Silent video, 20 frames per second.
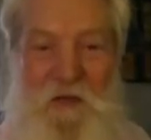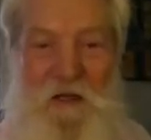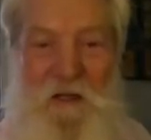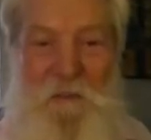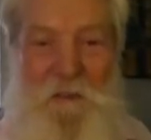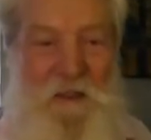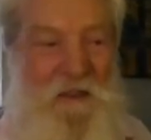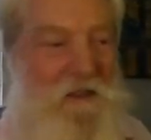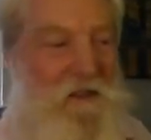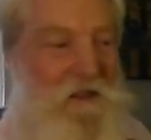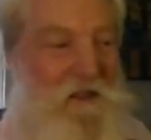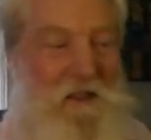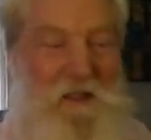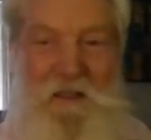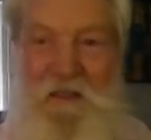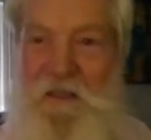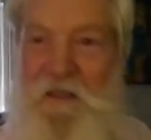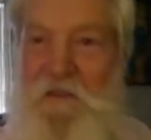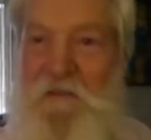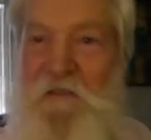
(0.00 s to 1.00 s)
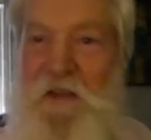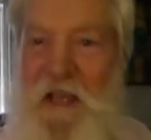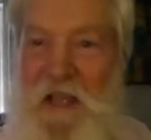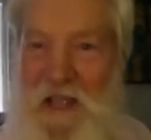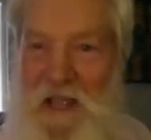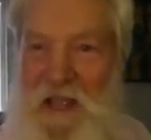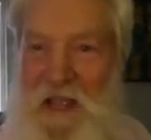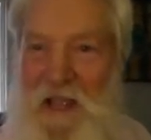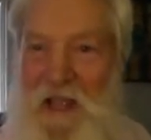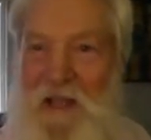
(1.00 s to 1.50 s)
our ability to live
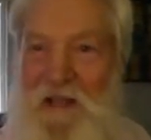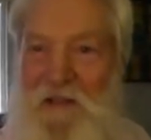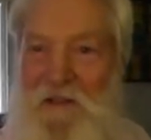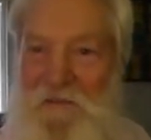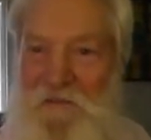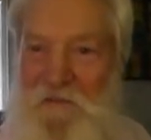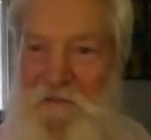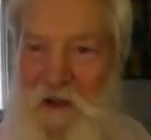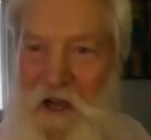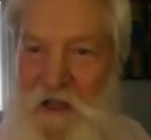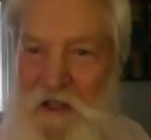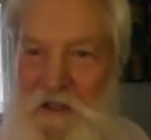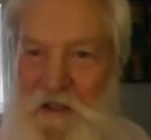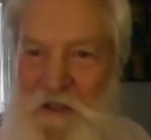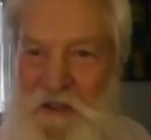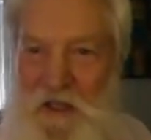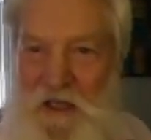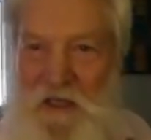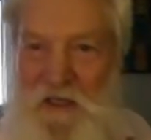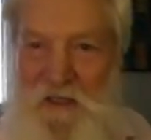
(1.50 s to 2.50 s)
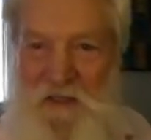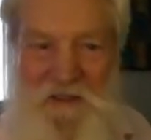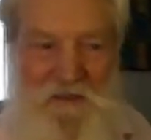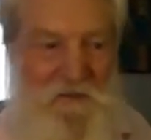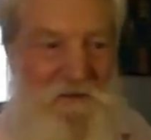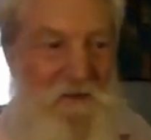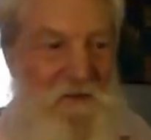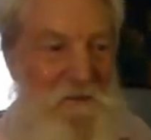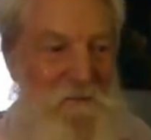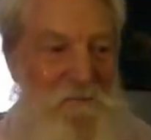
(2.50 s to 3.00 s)
and function.
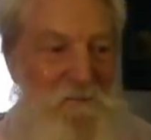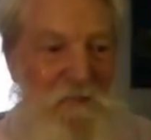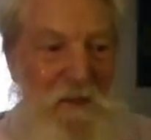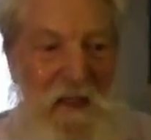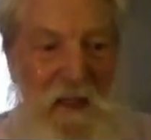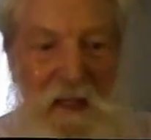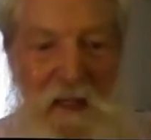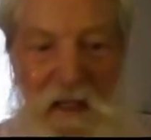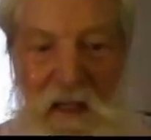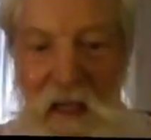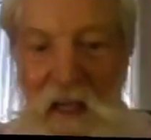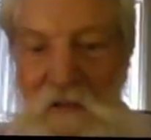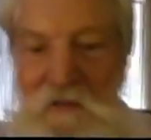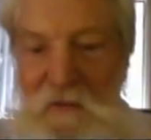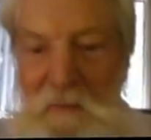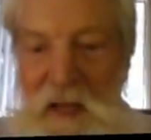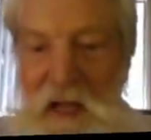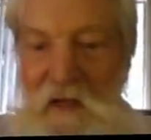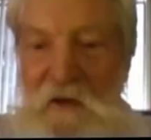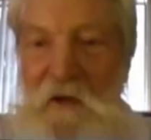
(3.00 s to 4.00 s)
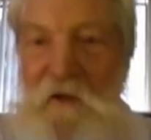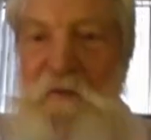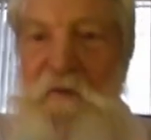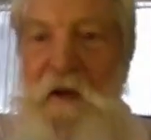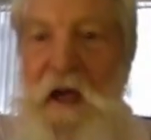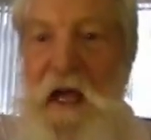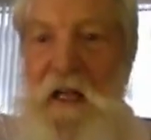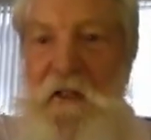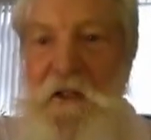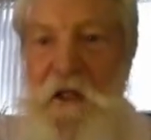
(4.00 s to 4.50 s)
As a matter of
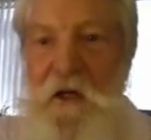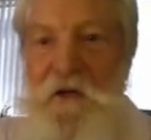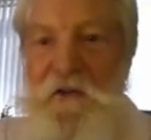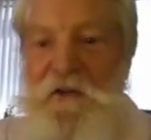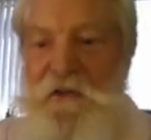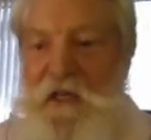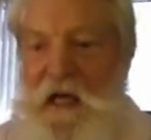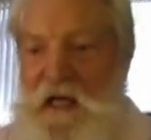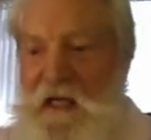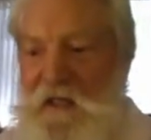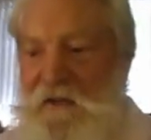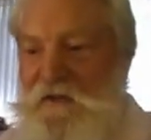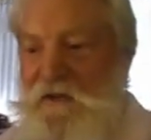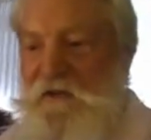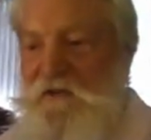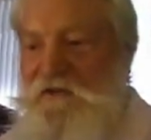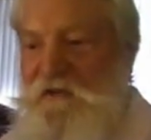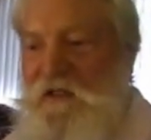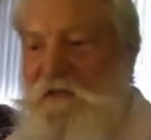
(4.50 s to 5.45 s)
fact, no scientist